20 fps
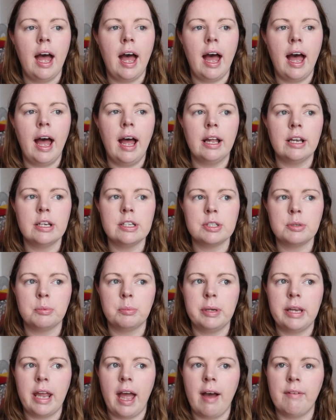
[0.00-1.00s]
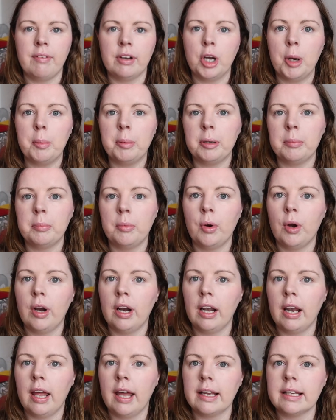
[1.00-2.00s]
And we have a couple
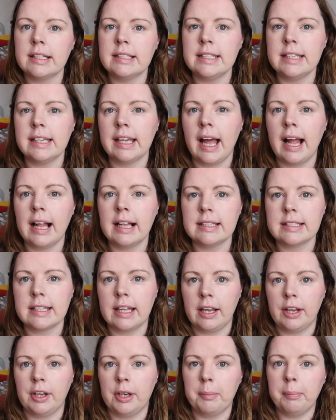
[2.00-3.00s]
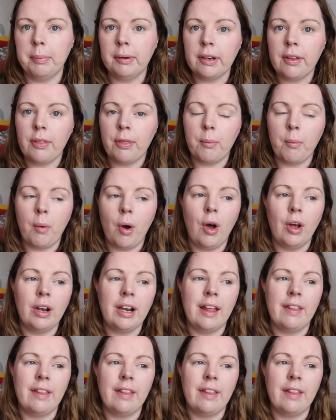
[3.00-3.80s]
more like decals that I'm gonna put on the wall.